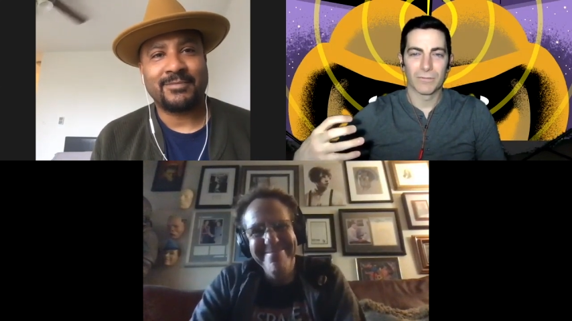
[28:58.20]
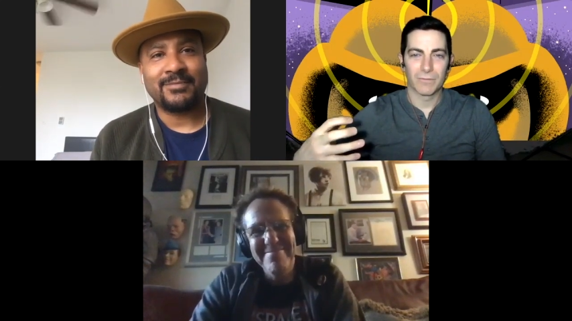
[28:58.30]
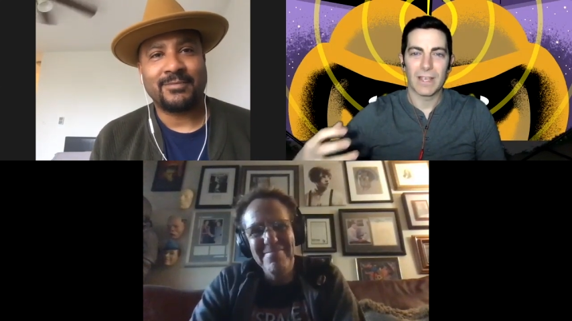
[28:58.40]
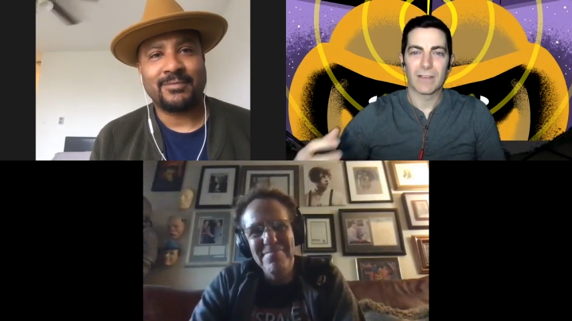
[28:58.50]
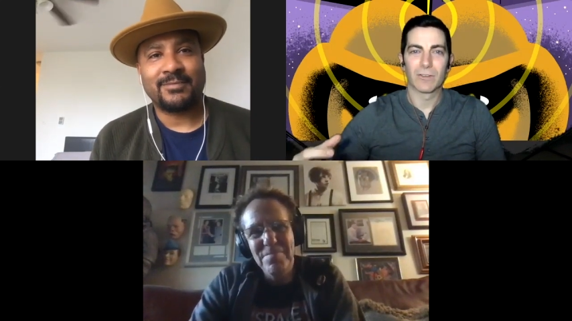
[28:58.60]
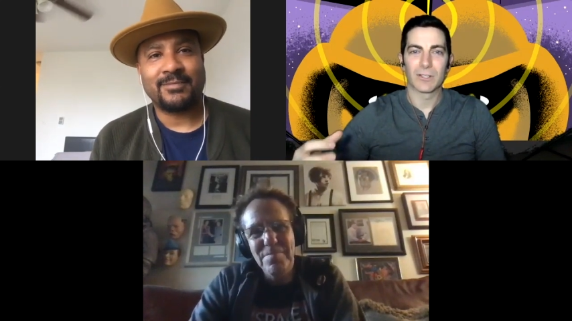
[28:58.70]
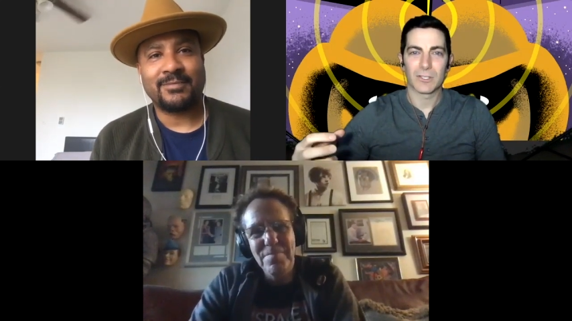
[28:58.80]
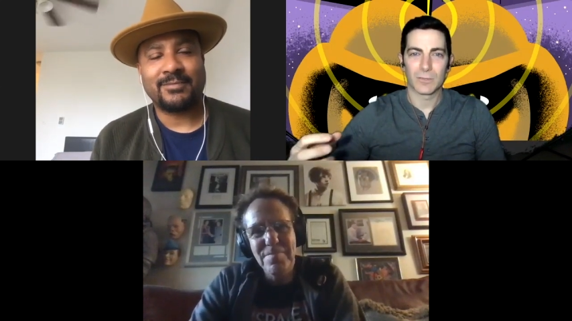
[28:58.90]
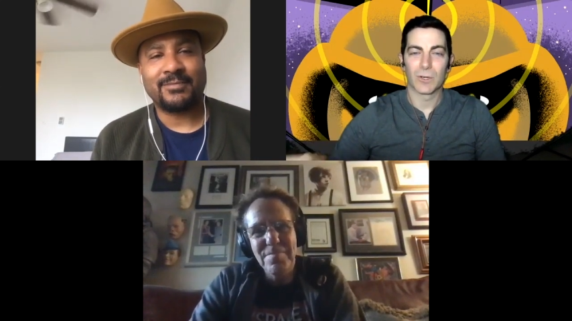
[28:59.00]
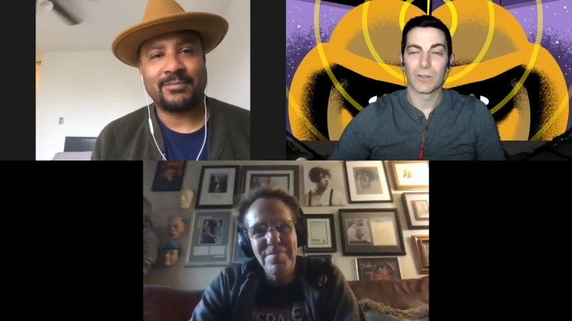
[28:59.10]
Speaker 1: favorite
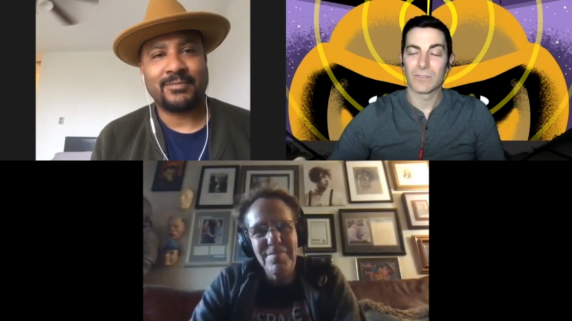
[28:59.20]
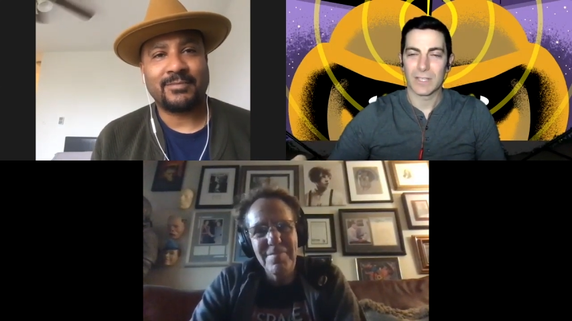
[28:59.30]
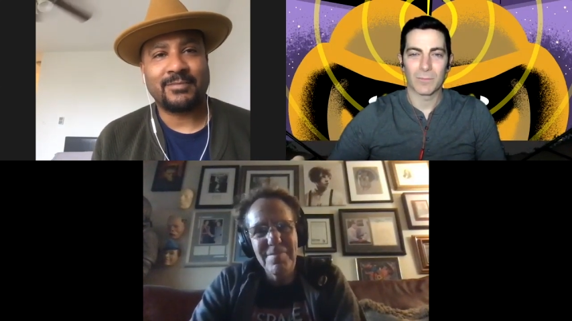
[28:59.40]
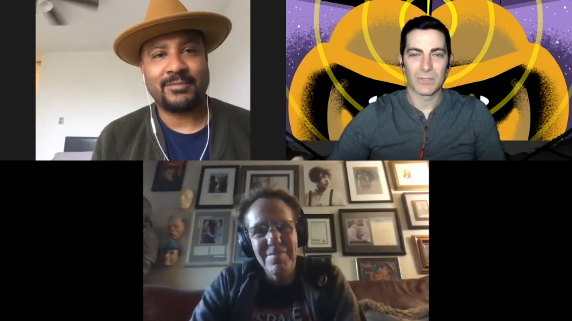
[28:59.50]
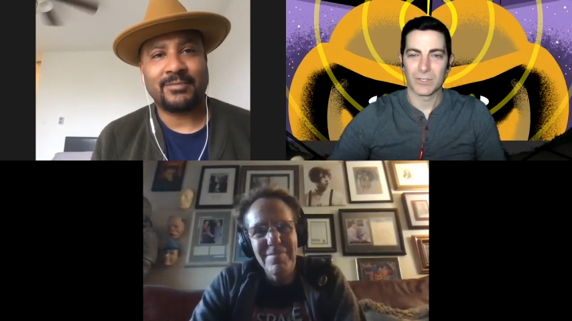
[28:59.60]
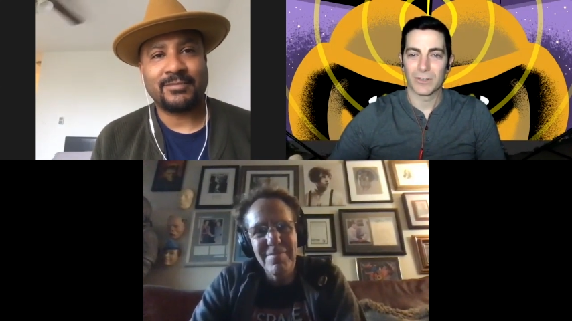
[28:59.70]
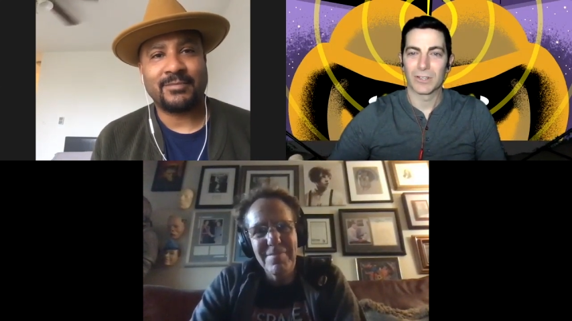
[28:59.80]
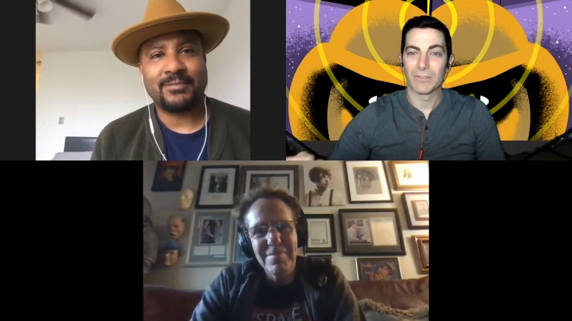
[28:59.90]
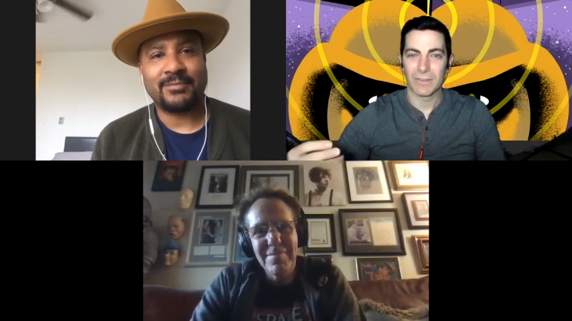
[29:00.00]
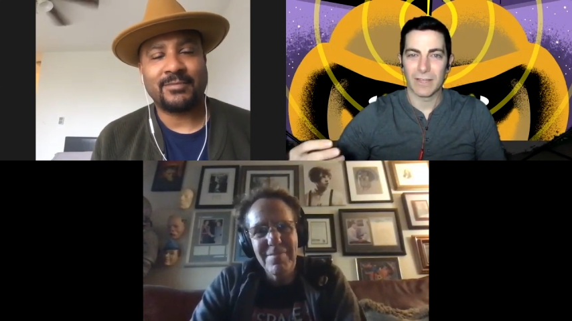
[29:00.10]
Smurfs episode and
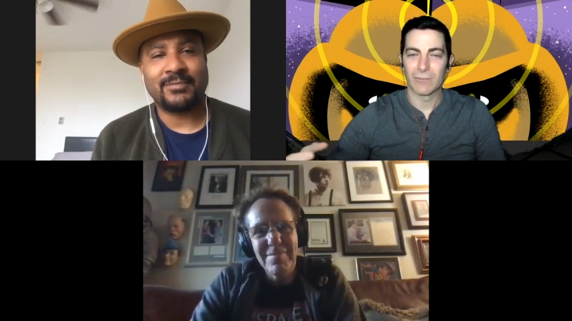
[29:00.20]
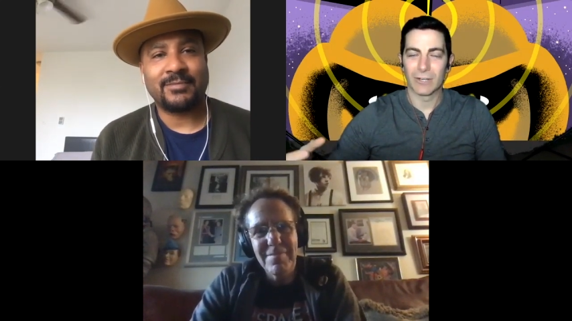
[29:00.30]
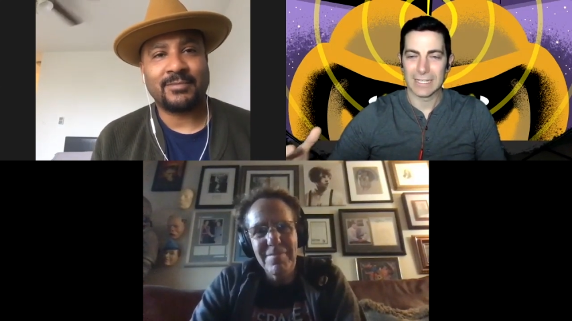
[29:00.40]
favorite